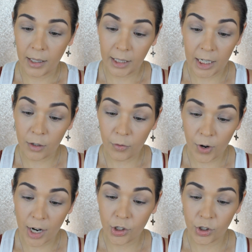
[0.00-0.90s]
Clean
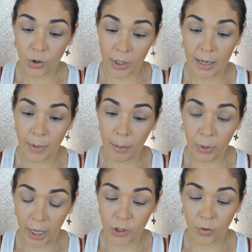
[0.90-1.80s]
Fresh Cream
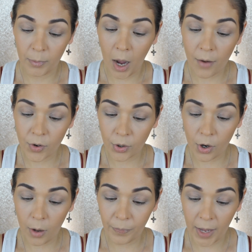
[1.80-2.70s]
Blush from
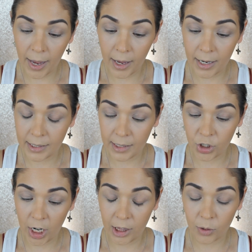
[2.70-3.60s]
CoverGirl. Uh, it's the
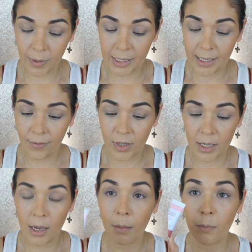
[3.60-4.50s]
shade
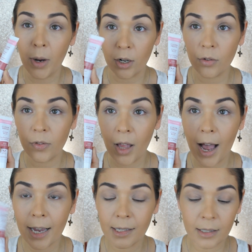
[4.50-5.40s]
370
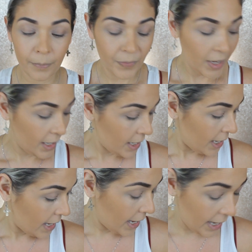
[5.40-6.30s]
Butterflies.
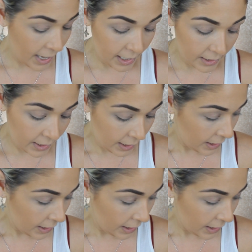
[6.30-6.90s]
And